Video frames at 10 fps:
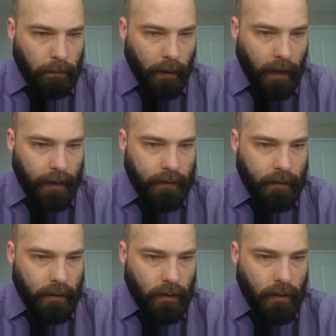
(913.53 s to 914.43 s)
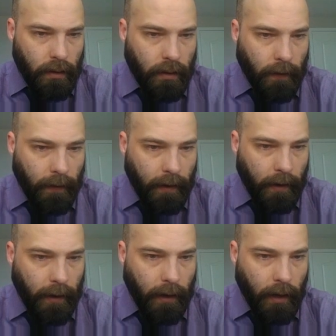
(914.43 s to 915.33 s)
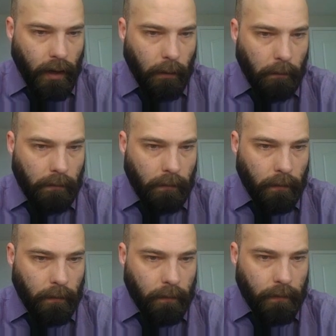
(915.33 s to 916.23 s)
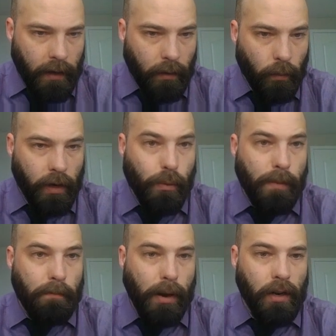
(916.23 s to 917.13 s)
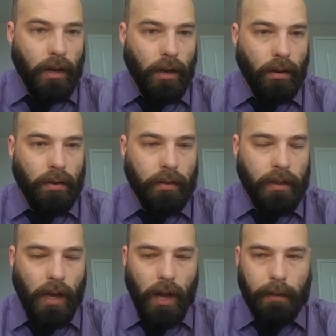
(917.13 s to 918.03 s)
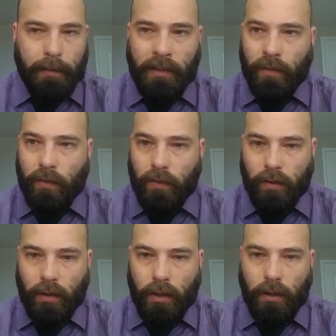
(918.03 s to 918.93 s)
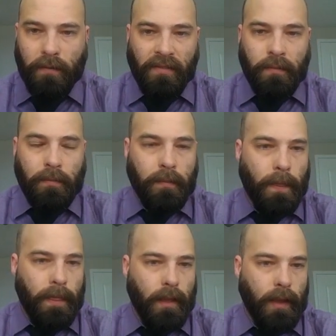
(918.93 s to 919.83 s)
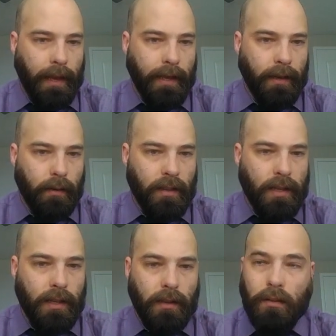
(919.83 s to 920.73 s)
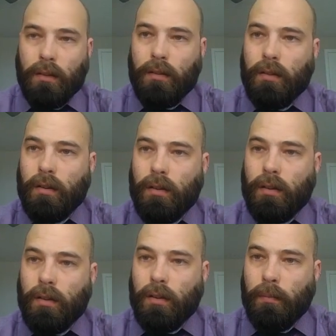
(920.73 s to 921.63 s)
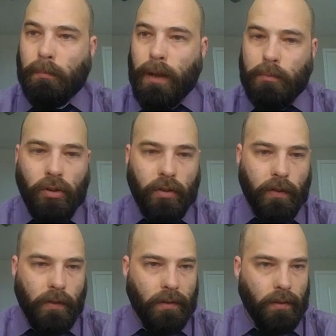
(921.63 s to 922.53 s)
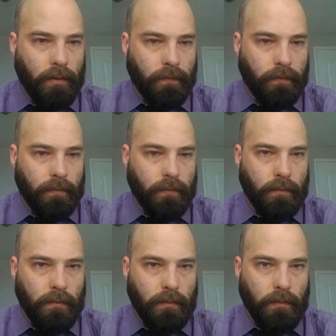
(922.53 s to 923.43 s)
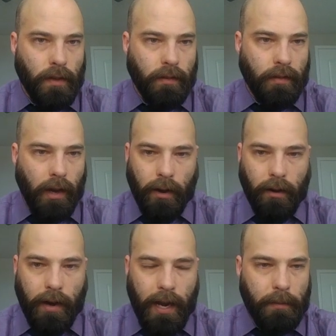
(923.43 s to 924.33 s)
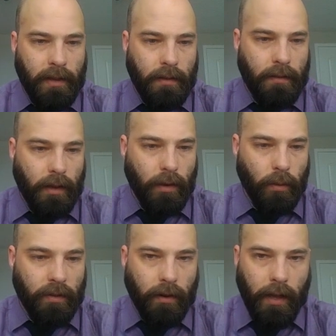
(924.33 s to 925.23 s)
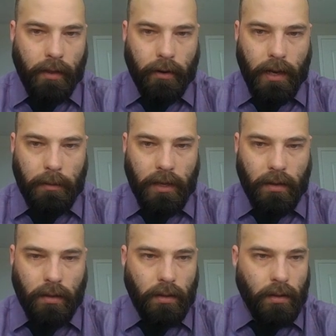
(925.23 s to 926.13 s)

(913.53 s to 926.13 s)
But we're going to embargo the Ottomans and the Mamluks, because they are our enemies. And who is our other enemy?